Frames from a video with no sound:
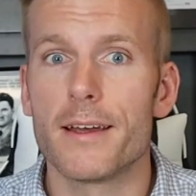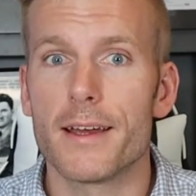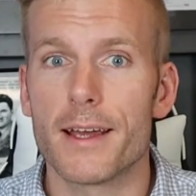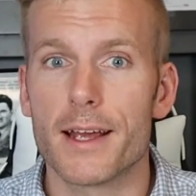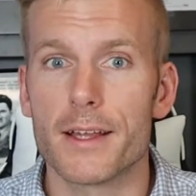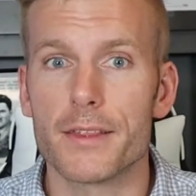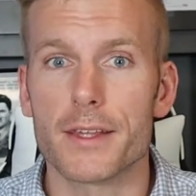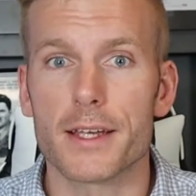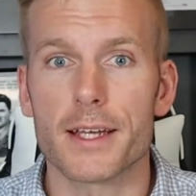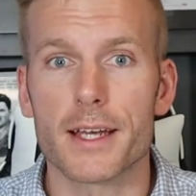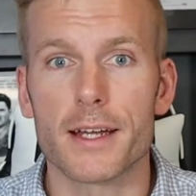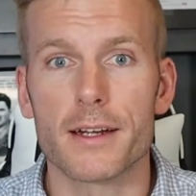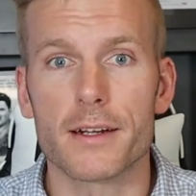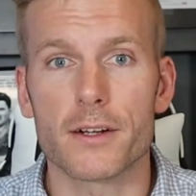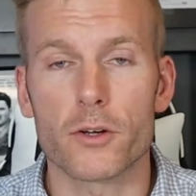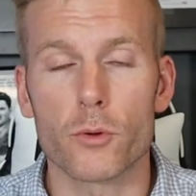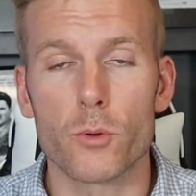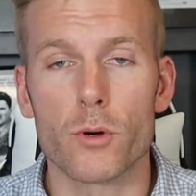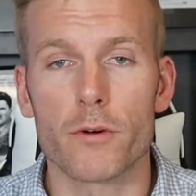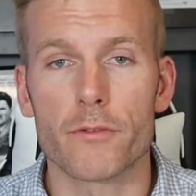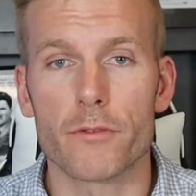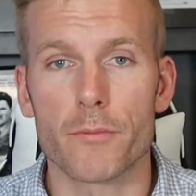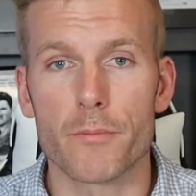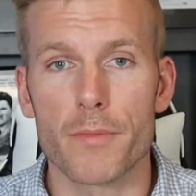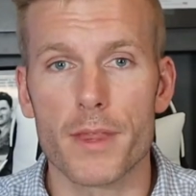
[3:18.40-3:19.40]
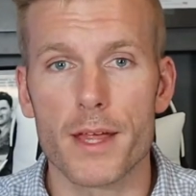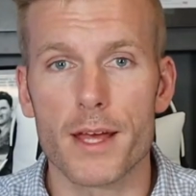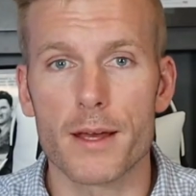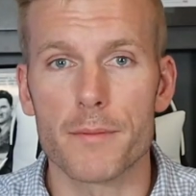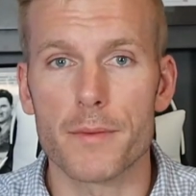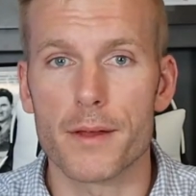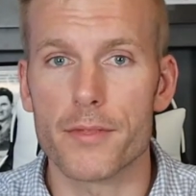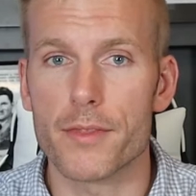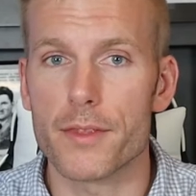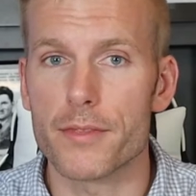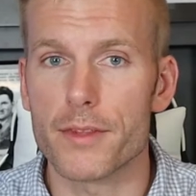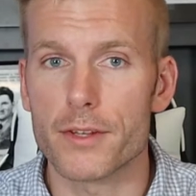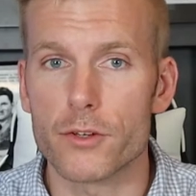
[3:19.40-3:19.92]
and they get a quote from them
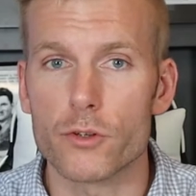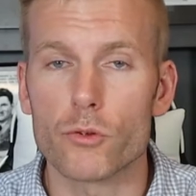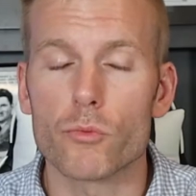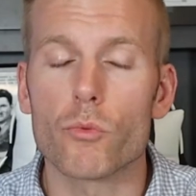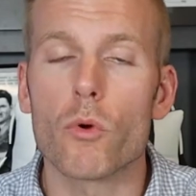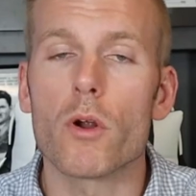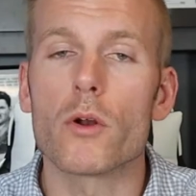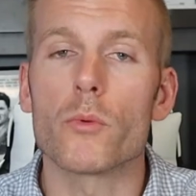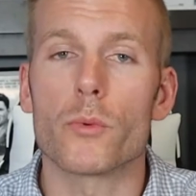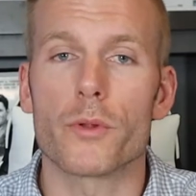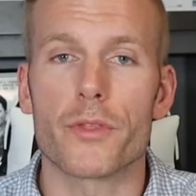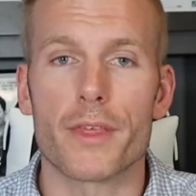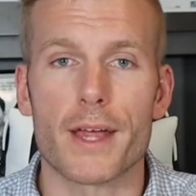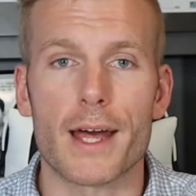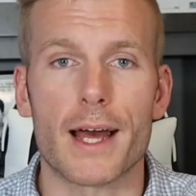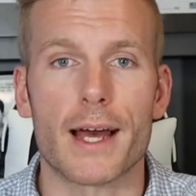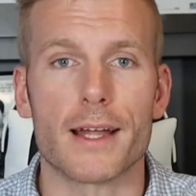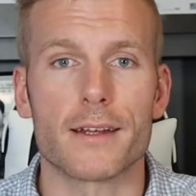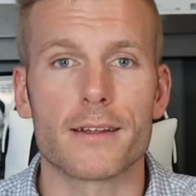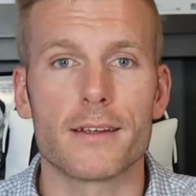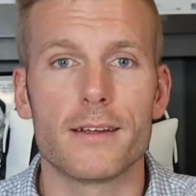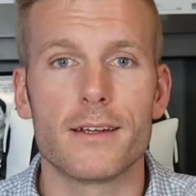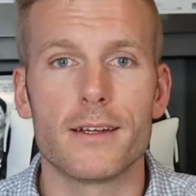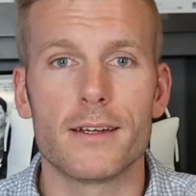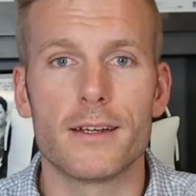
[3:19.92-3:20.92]
and then they just run with that.